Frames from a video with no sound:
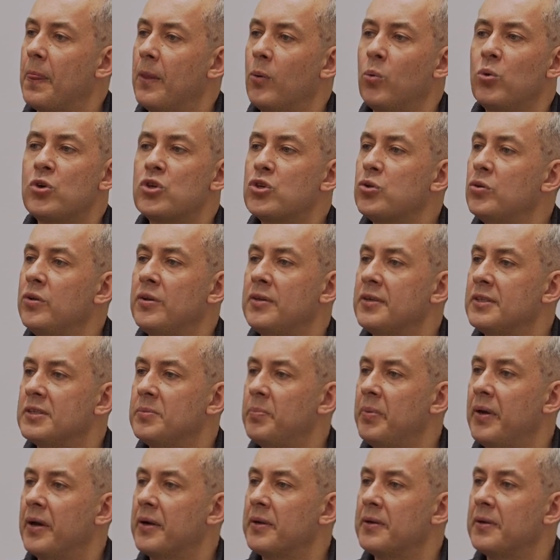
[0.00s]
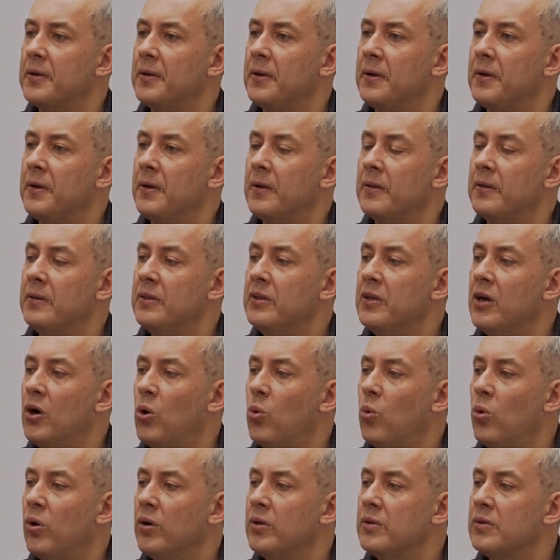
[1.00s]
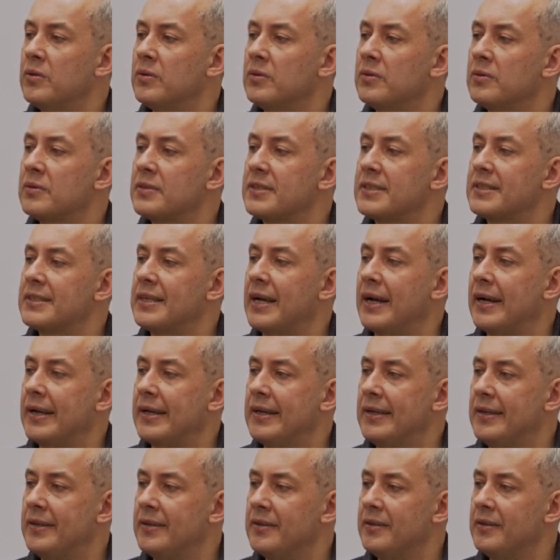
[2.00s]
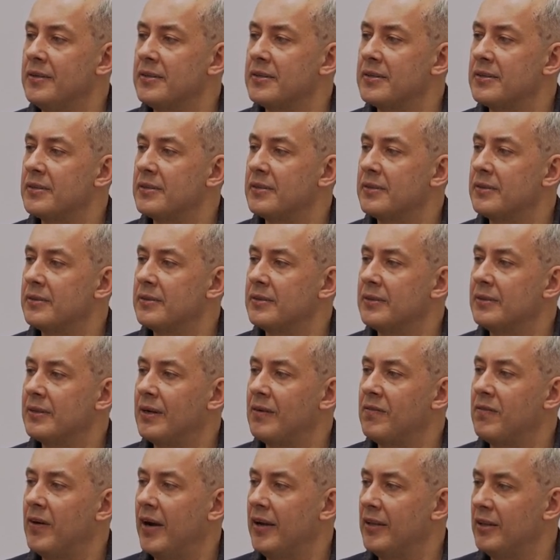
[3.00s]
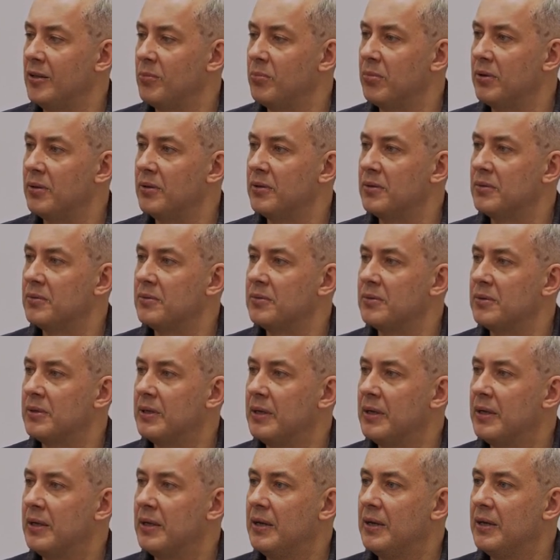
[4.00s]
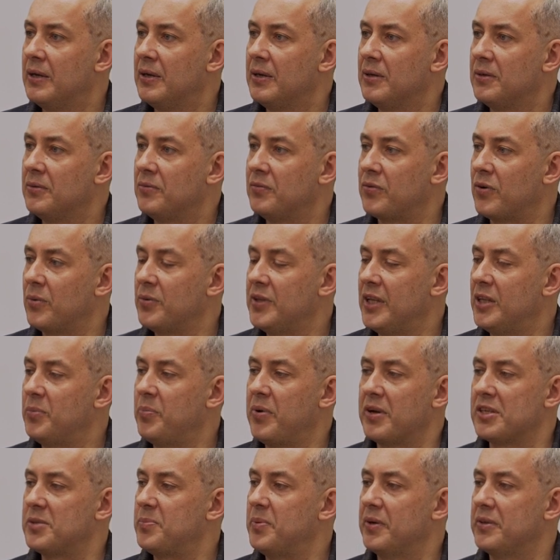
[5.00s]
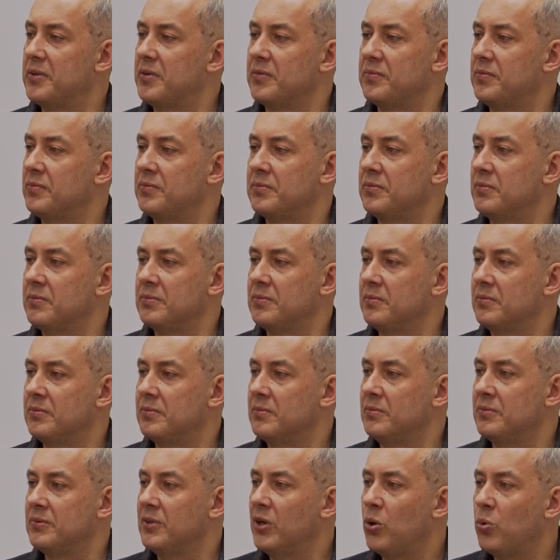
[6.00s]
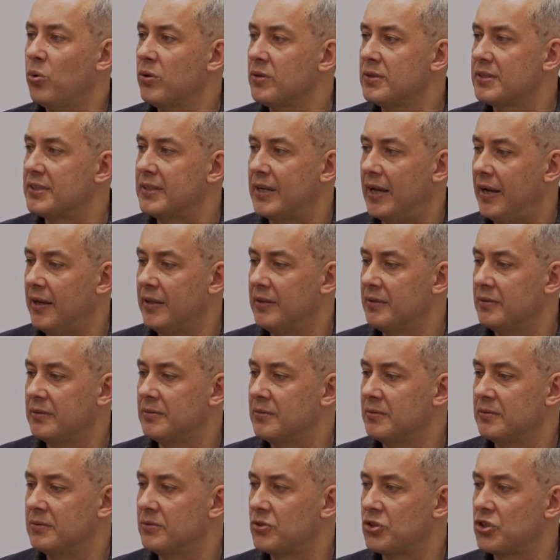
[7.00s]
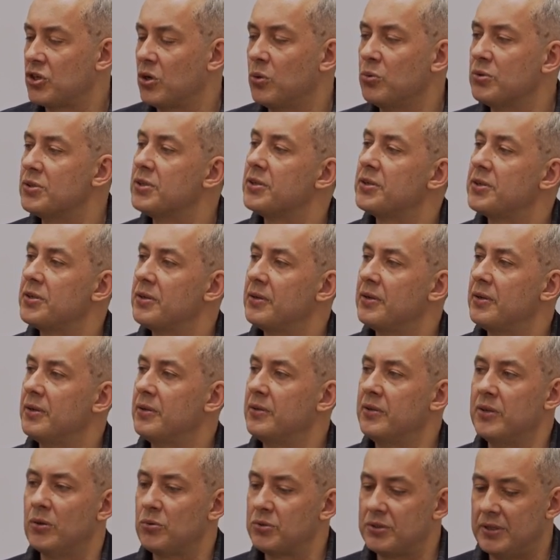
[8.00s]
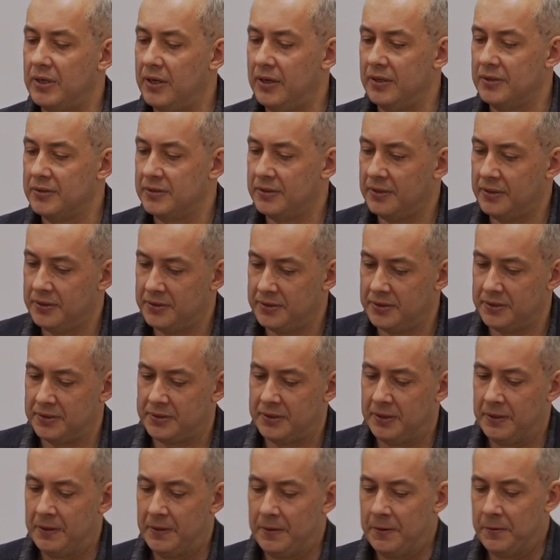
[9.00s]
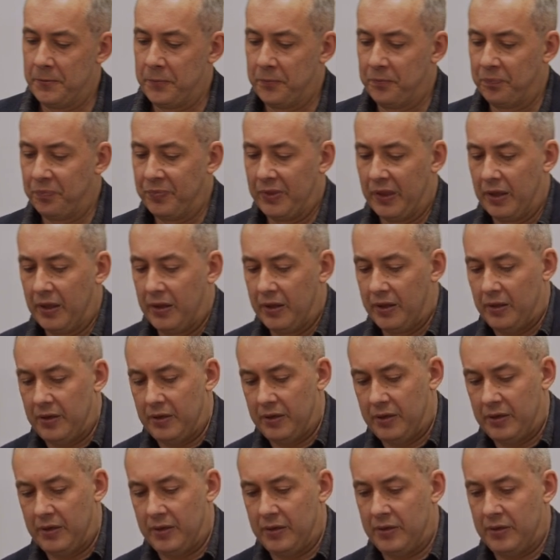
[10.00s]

We shouldn't expect. No one sign is available from that perspective. No one sign shows it. No signs exist. Uh,